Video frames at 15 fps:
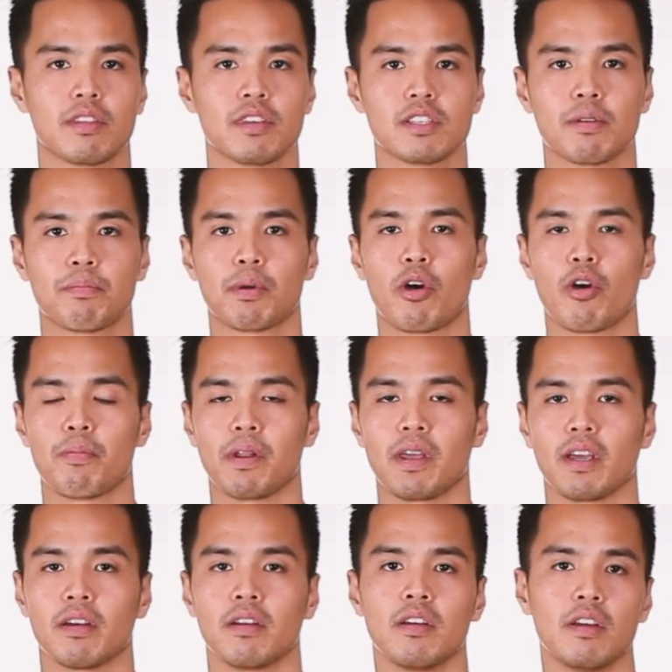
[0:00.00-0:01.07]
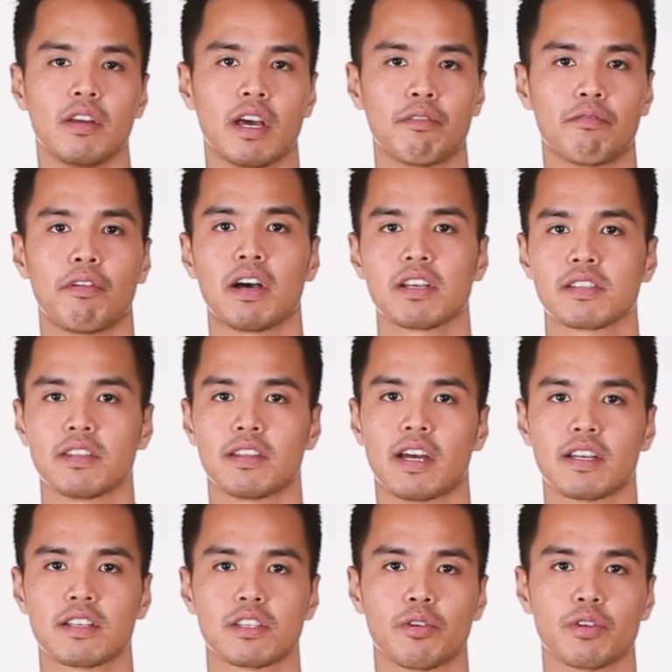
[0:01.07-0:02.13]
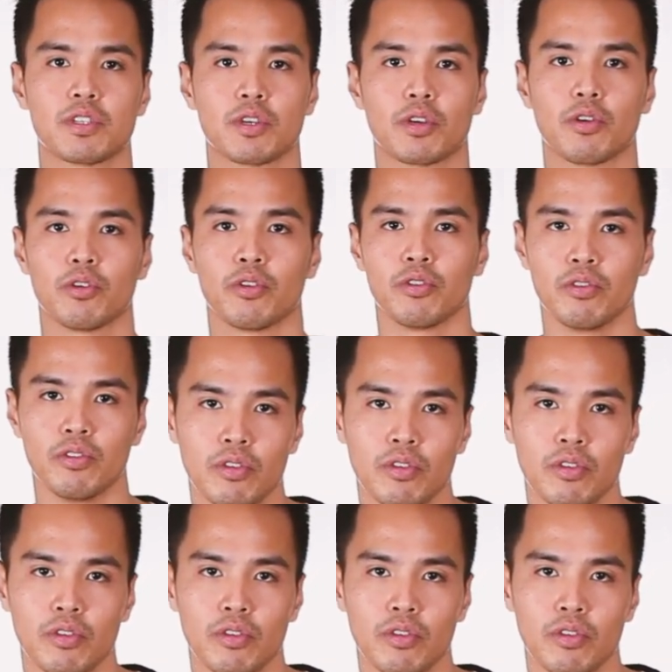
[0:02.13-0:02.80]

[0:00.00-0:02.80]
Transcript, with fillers: the zipper opening and fasten that so it's secure.